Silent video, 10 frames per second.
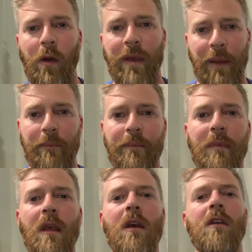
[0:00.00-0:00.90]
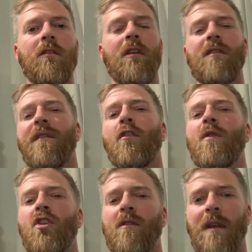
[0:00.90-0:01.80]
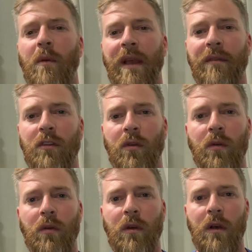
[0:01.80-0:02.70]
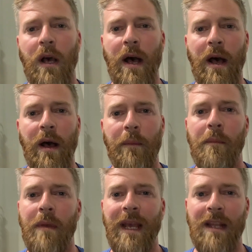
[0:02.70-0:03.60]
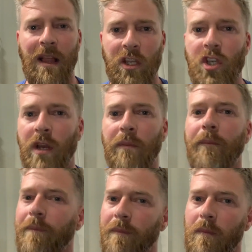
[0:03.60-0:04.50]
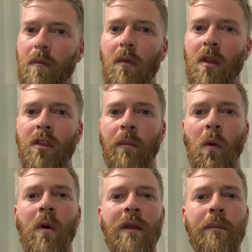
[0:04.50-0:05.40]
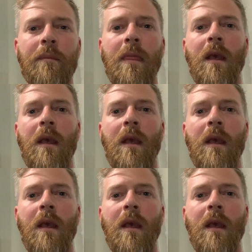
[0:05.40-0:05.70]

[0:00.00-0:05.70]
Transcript: Okay, so there's a few issues that we have to um, acknowledge here. Number one,